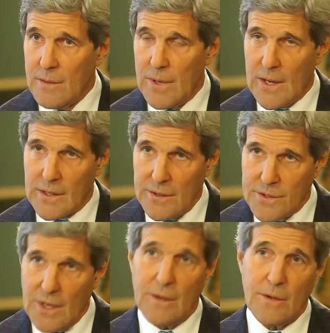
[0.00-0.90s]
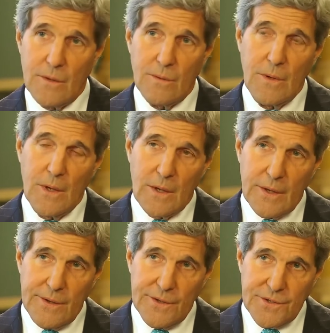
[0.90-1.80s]
But I can tell you
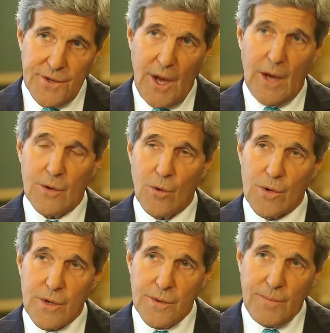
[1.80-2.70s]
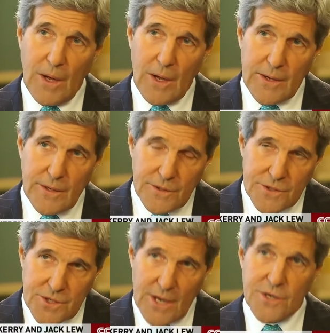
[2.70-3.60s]
it is not ordered by,
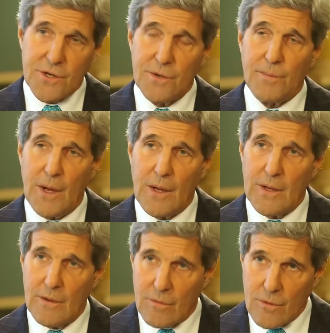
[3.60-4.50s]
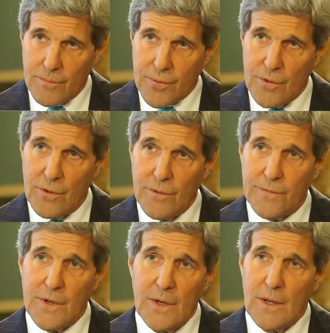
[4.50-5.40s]
sanctioned by, or
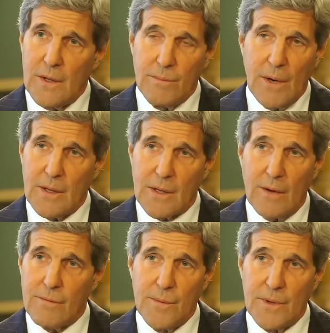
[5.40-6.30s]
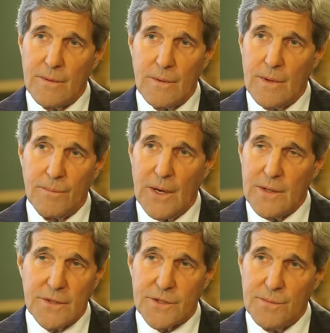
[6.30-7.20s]
approved by the government and by this